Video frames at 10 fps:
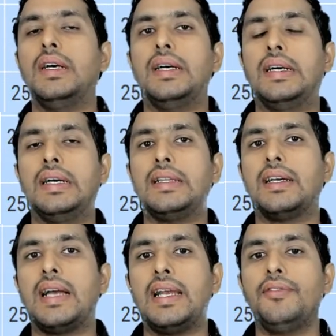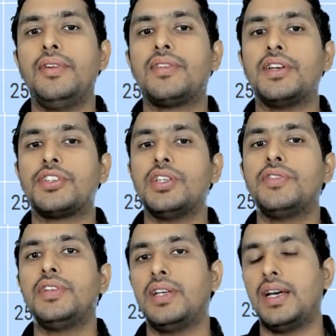the kind of discussions
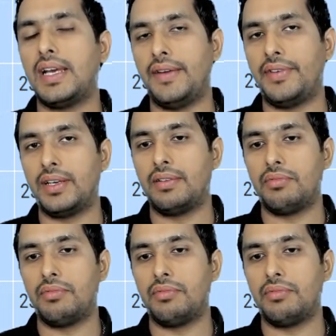we are having,